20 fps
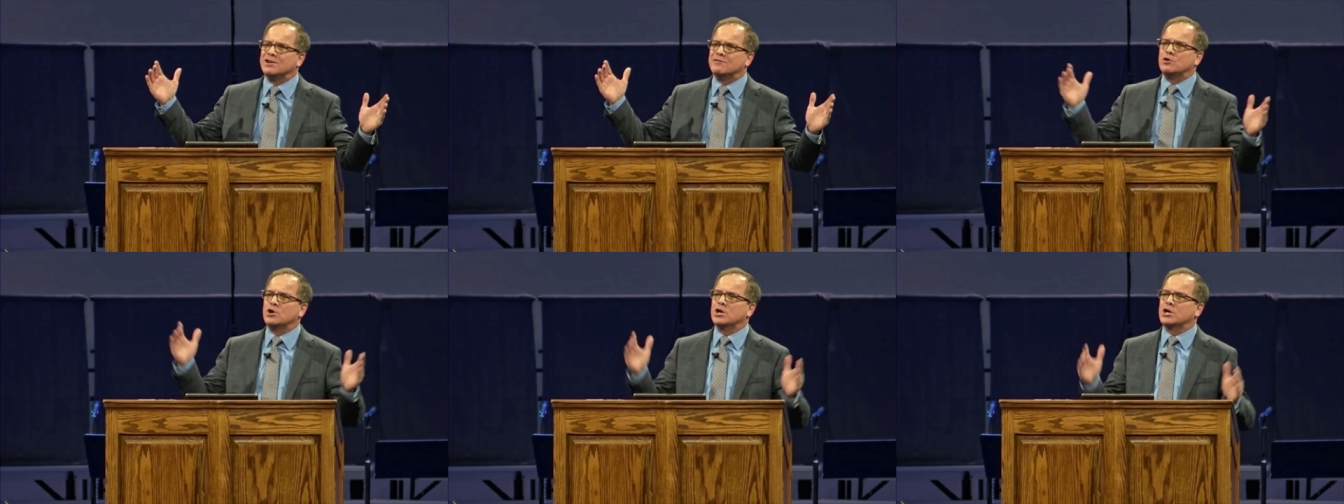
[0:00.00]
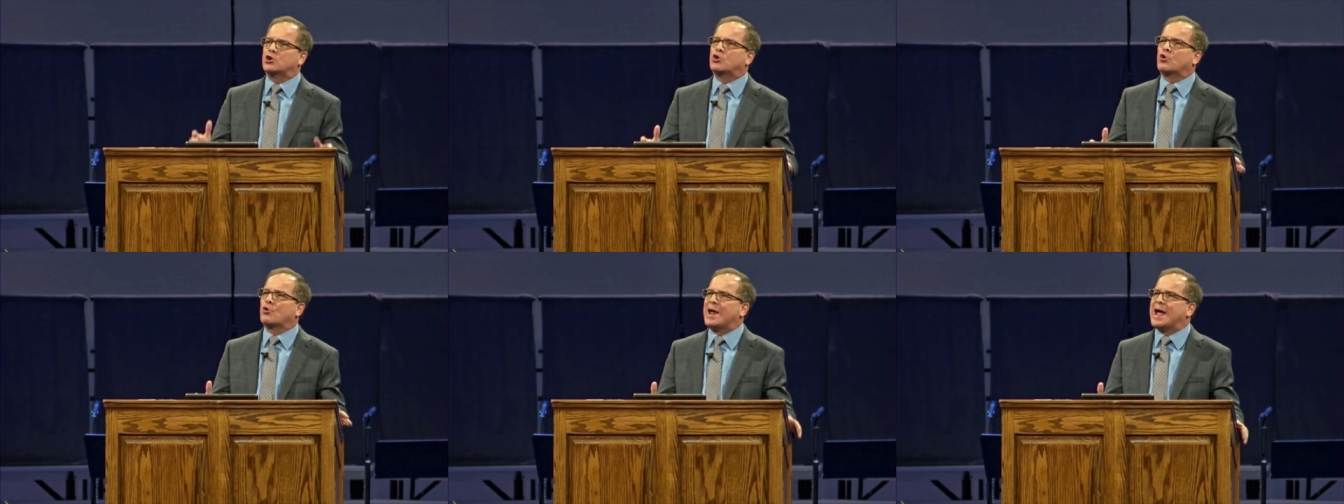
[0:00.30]
of
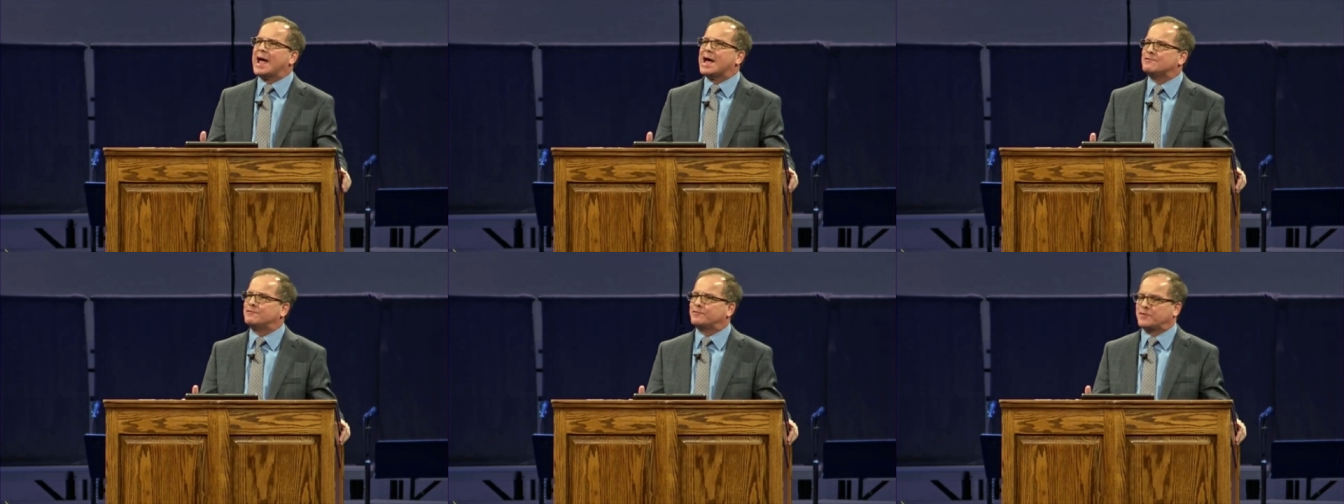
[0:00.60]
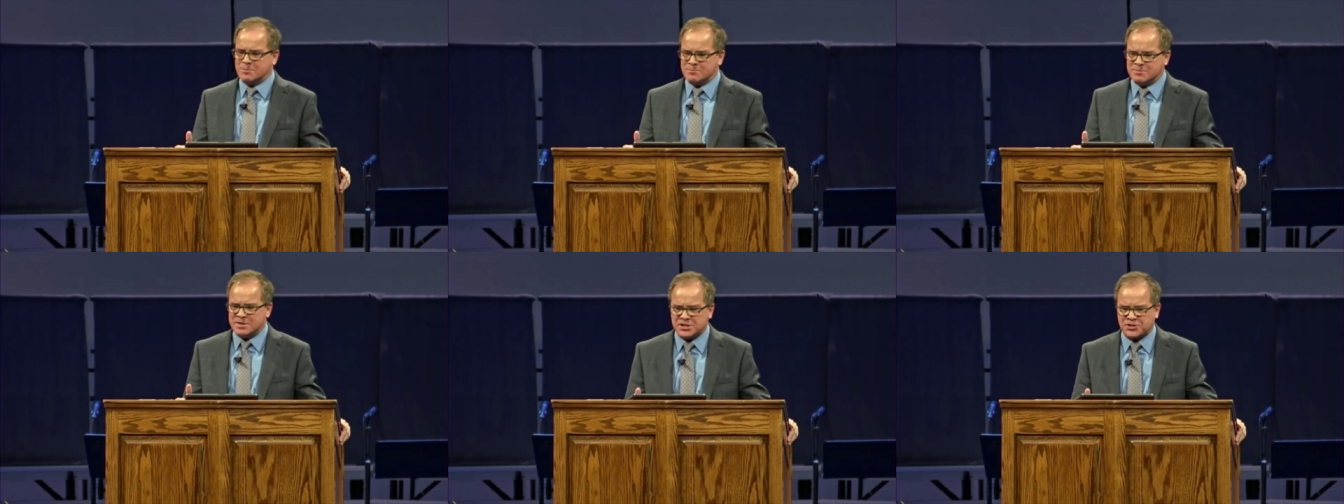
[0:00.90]
regret
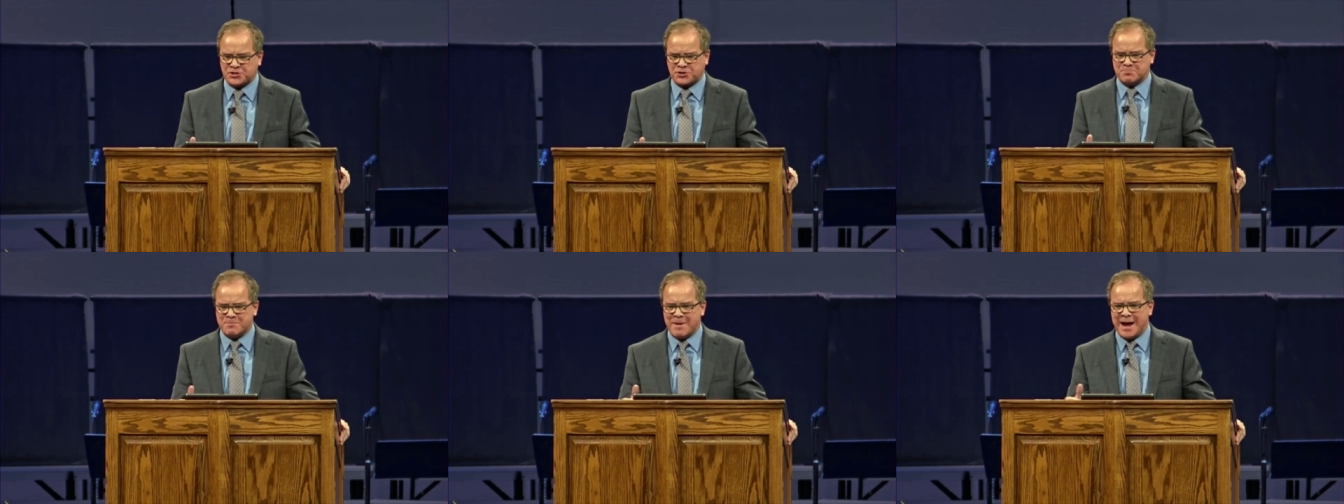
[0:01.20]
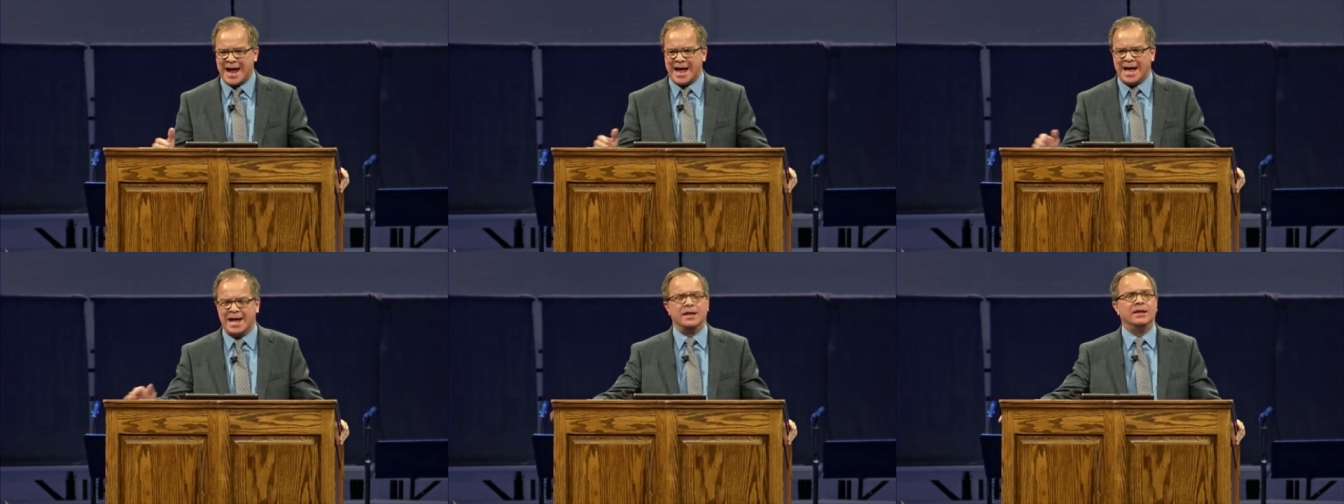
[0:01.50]
from this
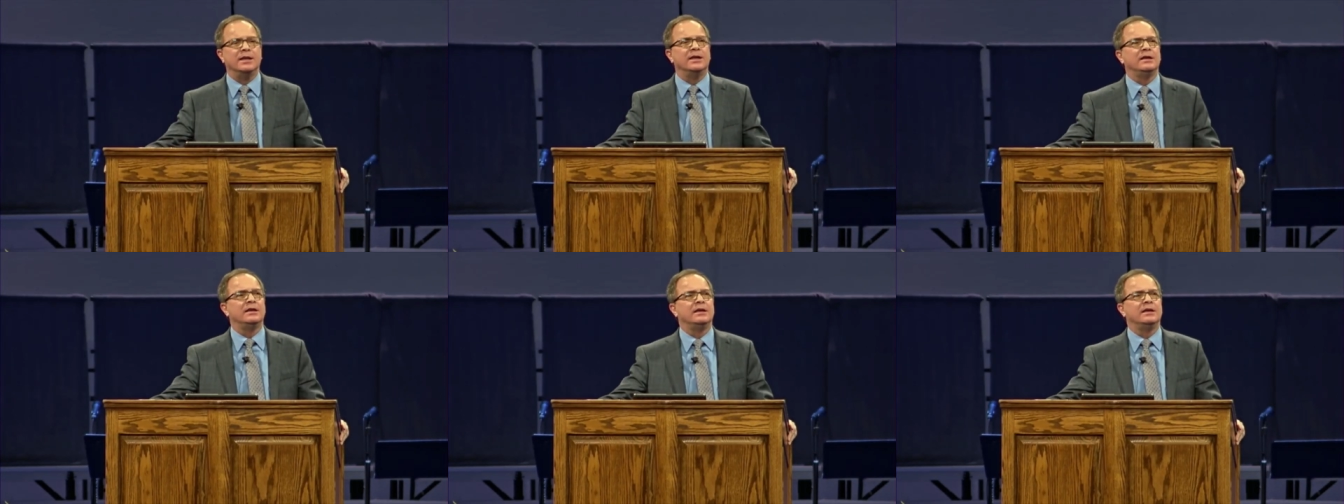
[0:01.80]
man.